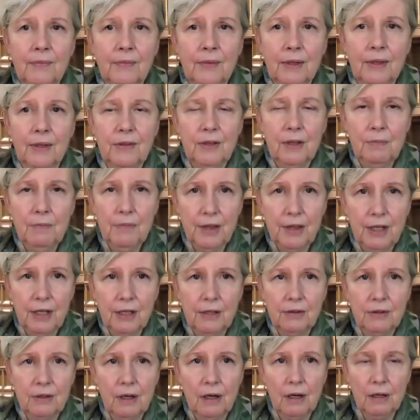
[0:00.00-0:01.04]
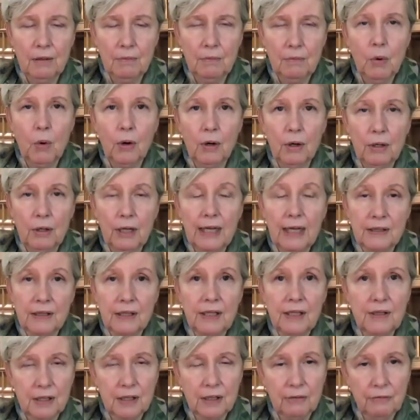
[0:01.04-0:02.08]
Some things are more or less
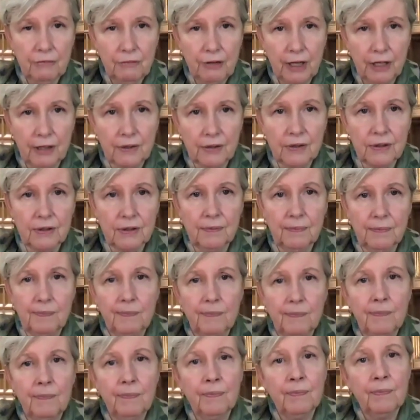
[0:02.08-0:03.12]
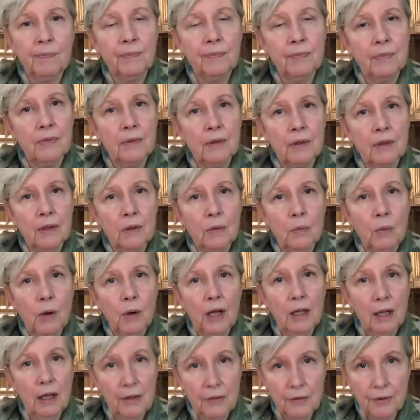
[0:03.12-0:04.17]
easy to fix,
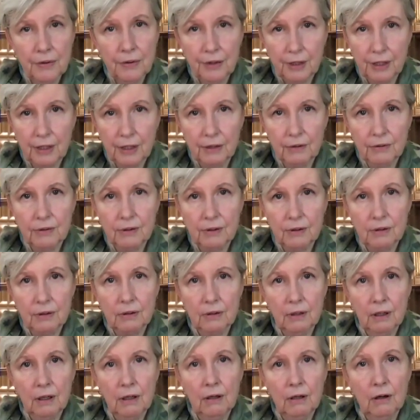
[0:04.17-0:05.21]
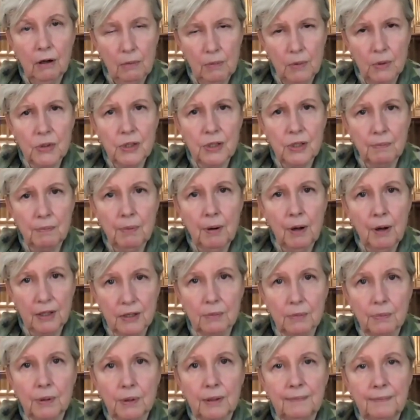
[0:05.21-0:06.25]
while other things are almost
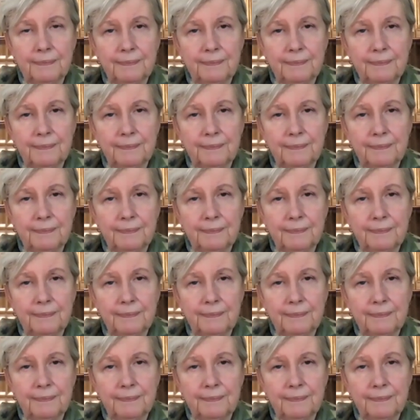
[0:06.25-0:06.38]
impossible.